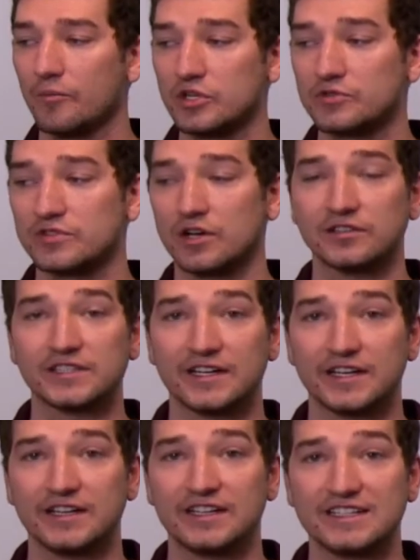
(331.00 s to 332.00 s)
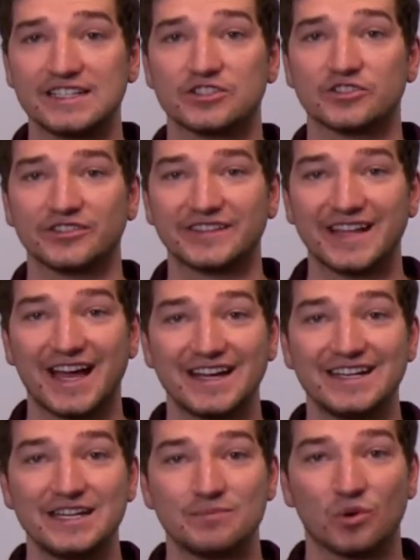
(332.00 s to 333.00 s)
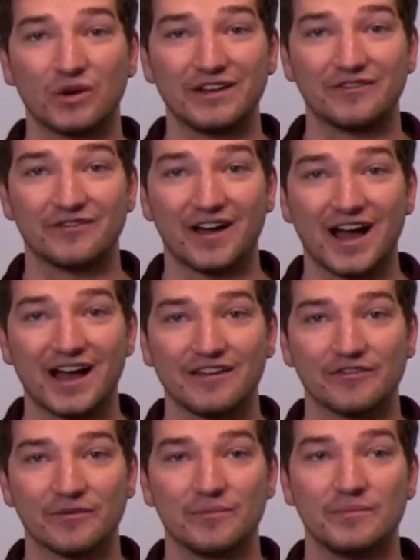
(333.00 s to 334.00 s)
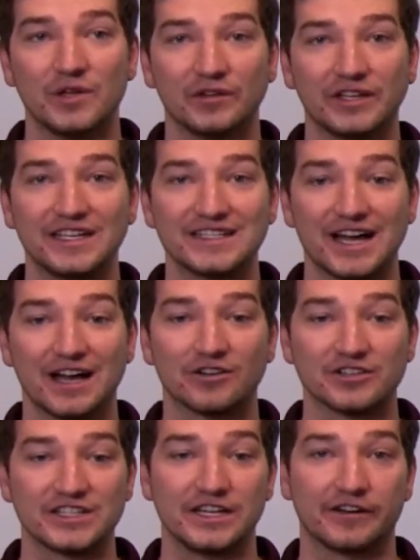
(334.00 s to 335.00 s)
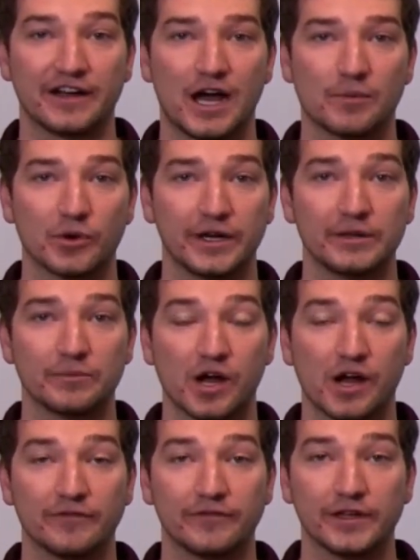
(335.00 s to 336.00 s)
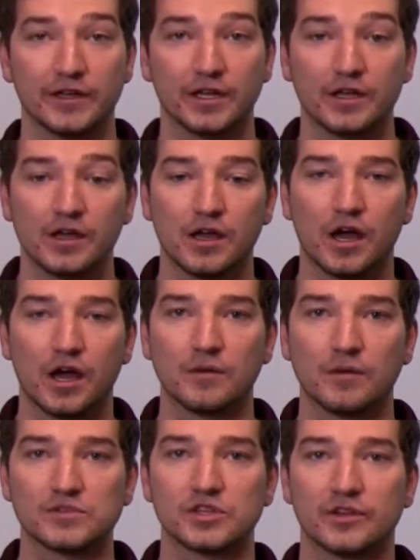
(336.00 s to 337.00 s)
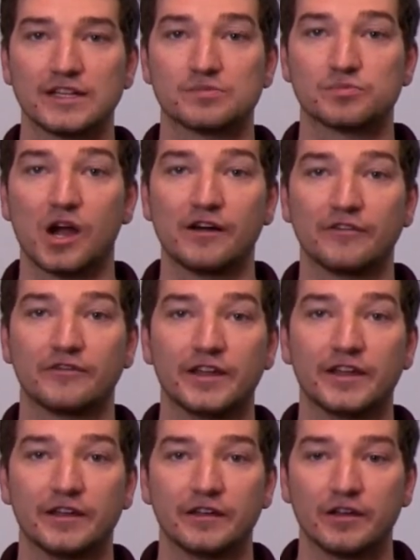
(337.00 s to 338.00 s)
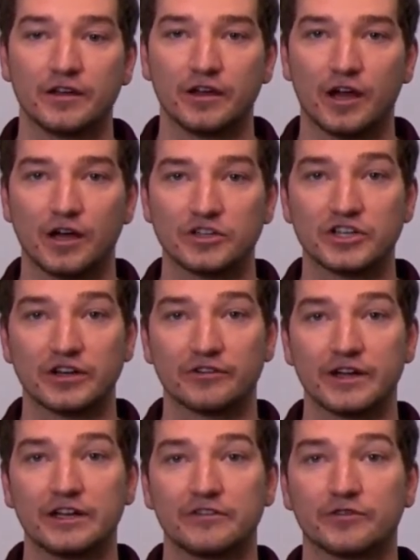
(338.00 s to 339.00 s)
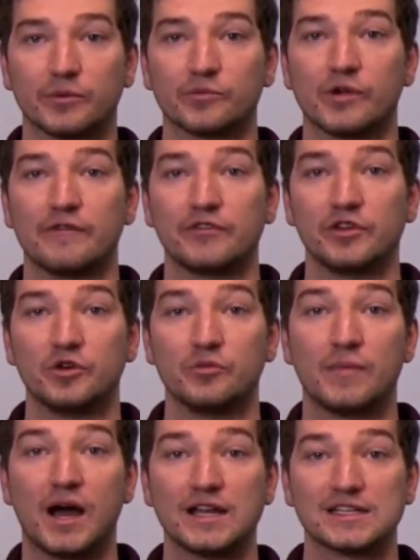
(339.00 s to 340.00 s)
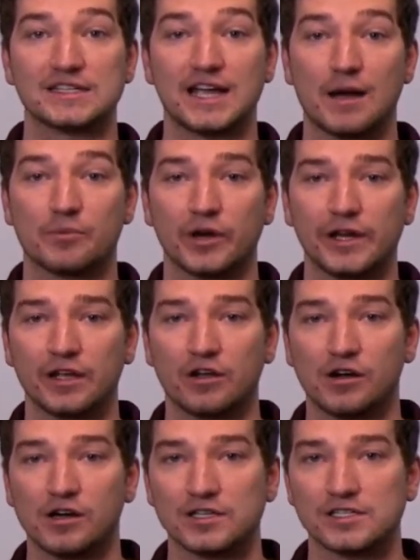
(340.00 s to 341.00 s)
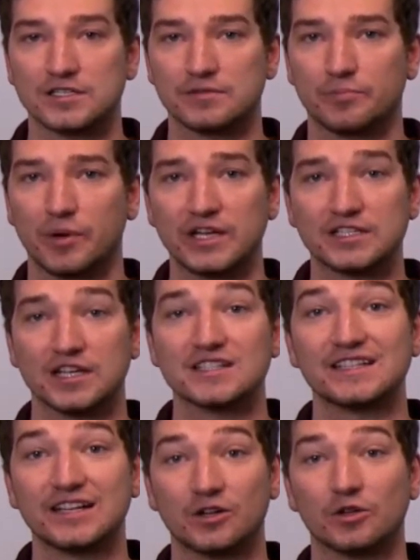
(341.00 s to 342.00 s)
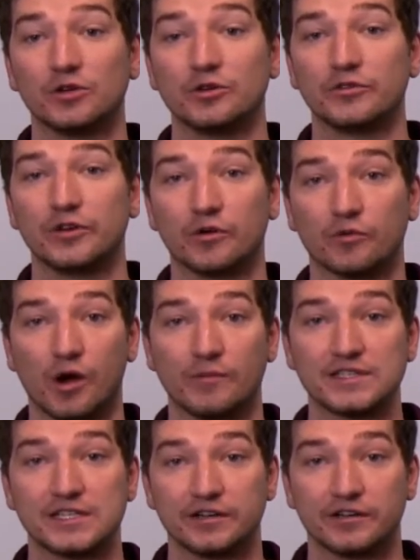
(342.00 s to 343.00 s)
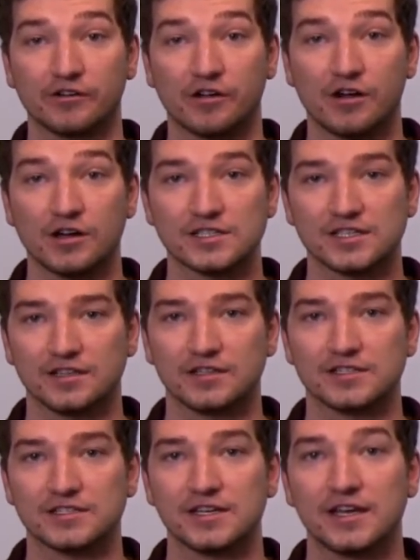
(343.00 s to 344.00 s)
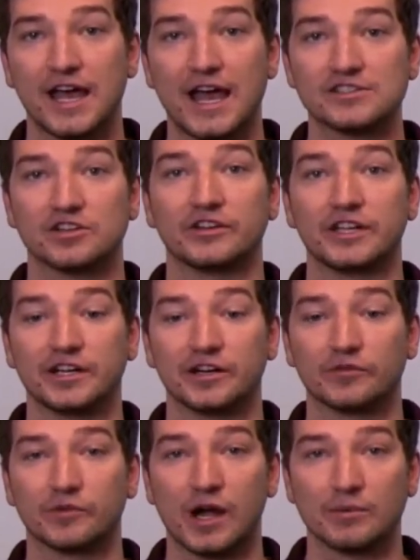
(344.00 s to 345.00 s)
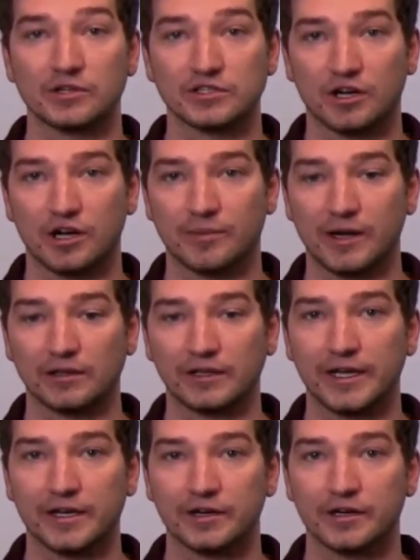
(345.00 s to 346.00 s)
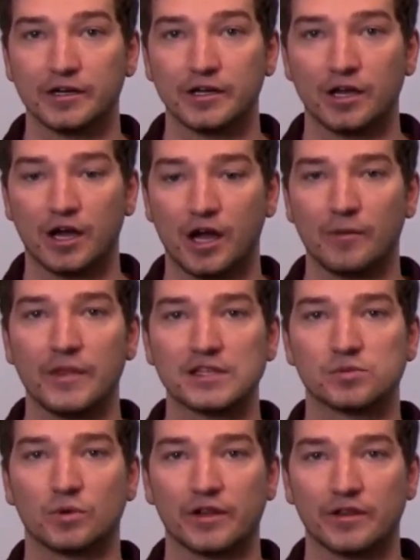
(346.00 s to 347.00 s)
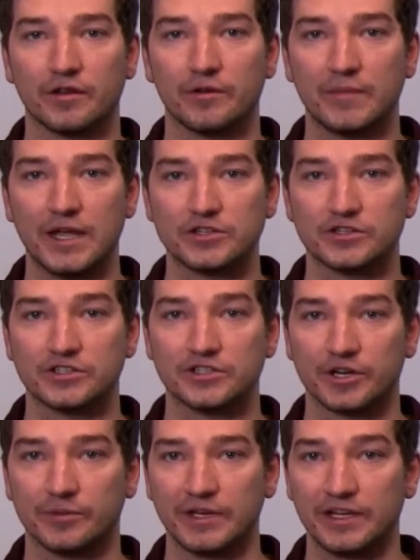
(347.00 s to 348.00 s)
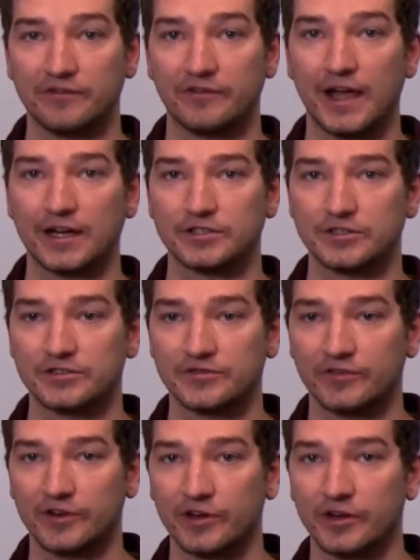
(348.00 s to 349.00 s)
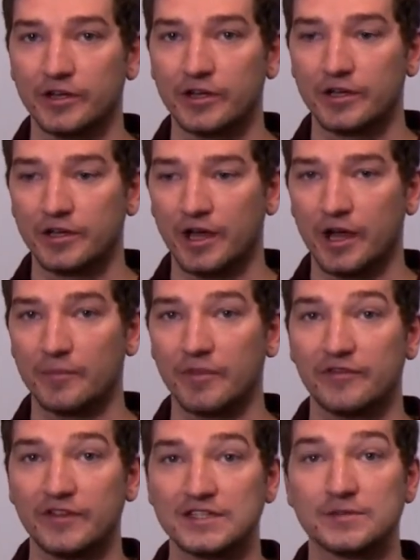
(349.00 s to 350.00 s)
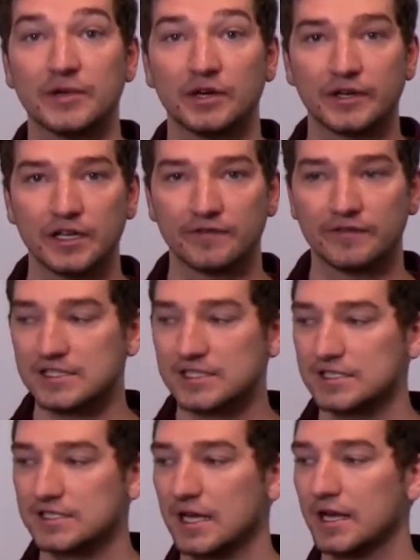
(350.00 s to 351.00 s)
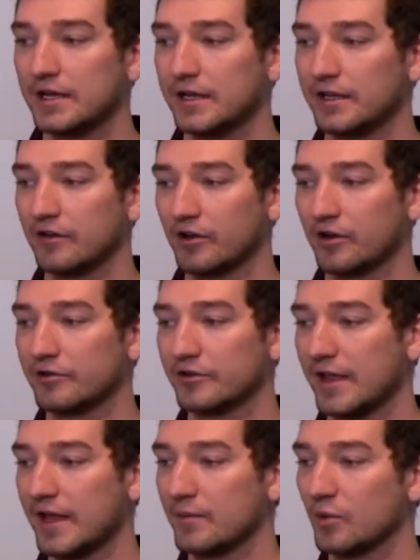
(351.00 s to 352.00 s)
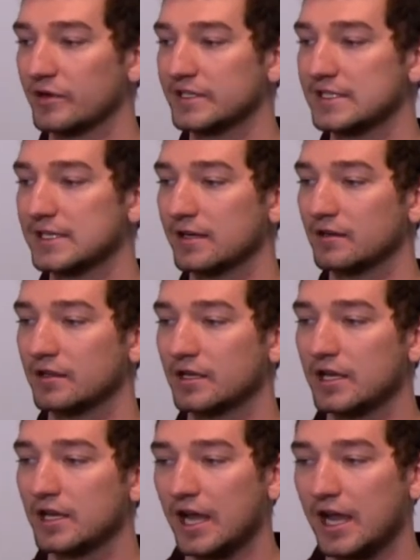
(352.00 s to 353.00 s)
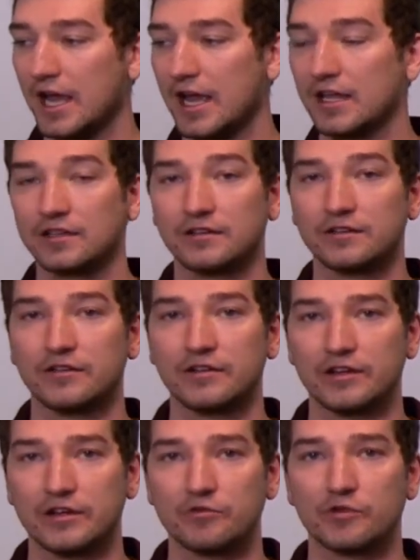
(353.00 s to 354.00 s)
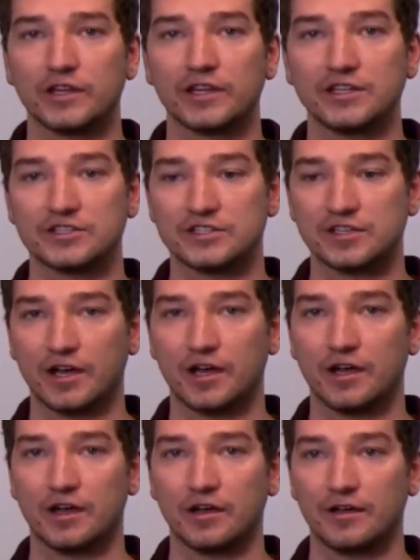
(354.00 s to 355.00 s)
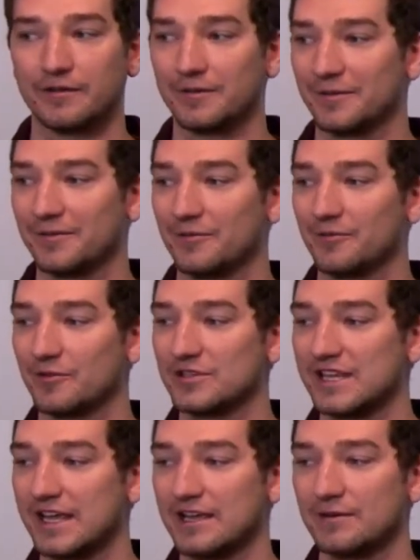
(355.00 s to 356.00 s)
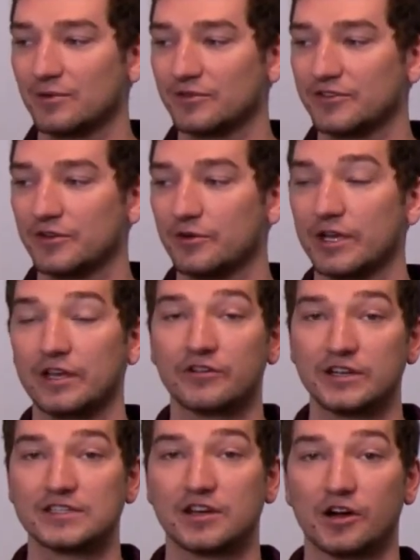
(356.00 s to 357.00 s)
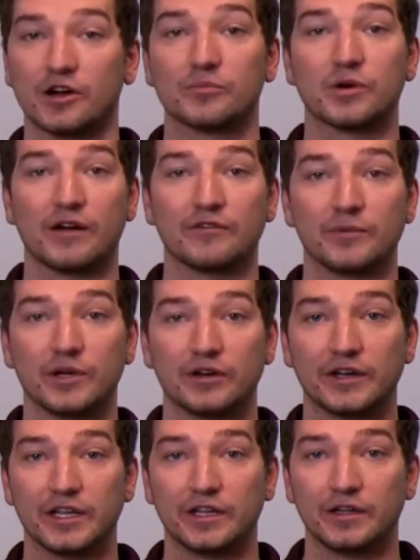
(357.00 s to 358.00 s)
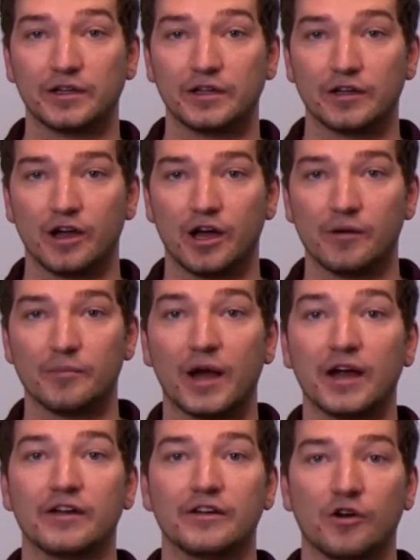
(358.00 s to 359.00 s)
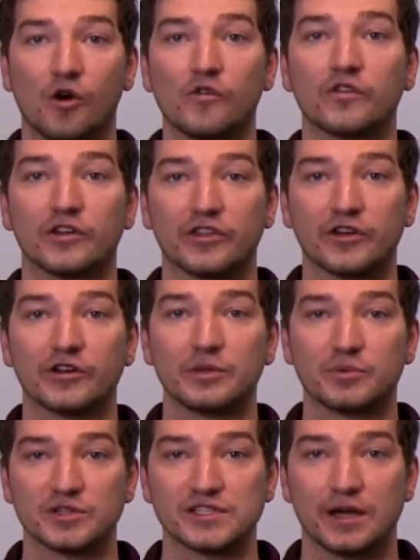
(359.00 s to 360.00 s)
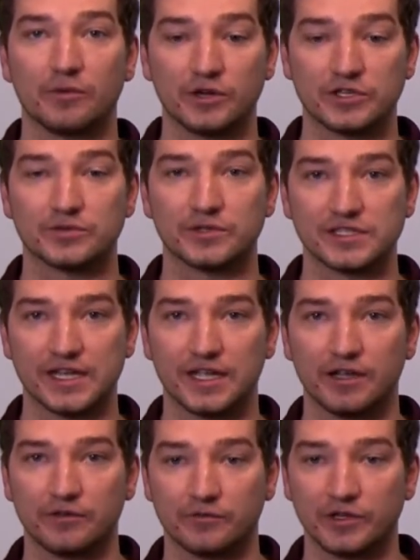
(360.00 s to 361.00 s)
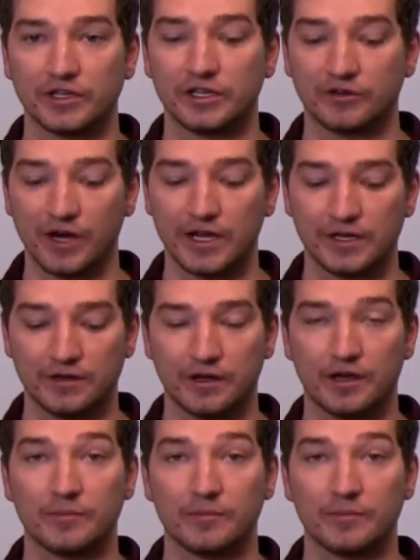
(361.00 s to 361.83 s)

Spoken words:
which resulted in an additional $90.5 million a year in operating profit. So that's profit generated from revenue minus the operating costs, but it doesn't include the raw material costs because, as you'll hear Robert talk about later, that's one of the major determining factors for the feasibility of this design, and he'll go into that more in detail. And it really just was able to increase our profitability by over 30%, which was a really great